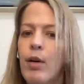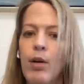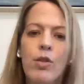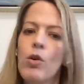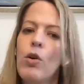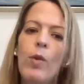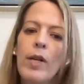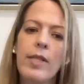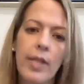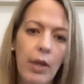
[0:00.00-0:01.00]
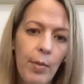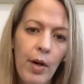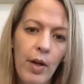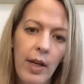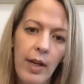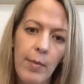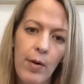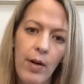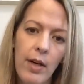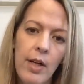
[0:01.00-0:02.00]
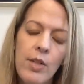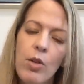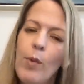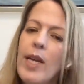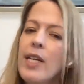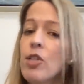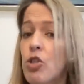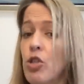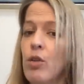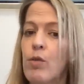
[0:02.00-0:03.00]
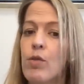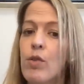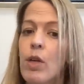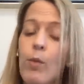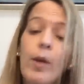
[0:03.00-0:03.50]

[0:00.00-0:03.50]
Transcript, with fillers: Her soul wasn't in her body anymore. Mm. So we get to choose.